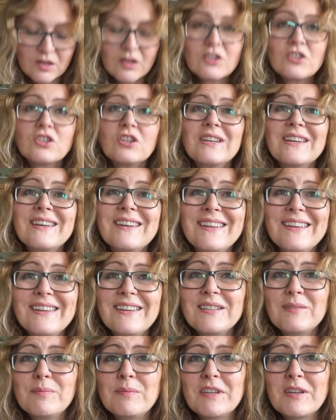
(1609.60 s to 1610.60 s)
she
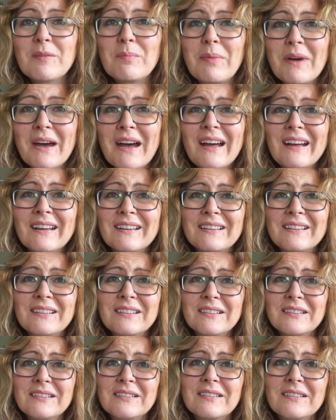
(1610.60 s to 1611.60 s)
knitted me a bag.
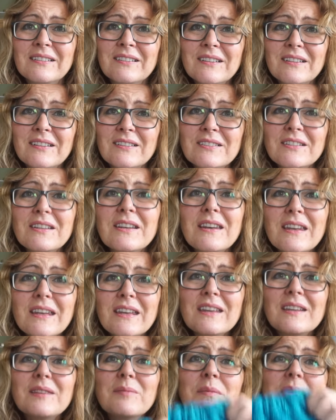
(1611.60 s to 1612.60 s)
She
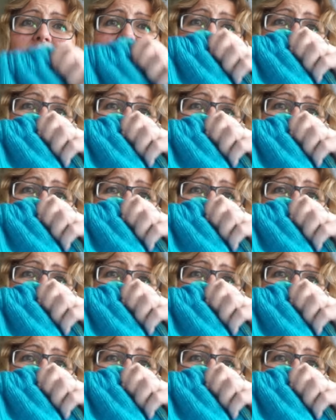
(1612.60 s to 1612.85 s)
knitted me a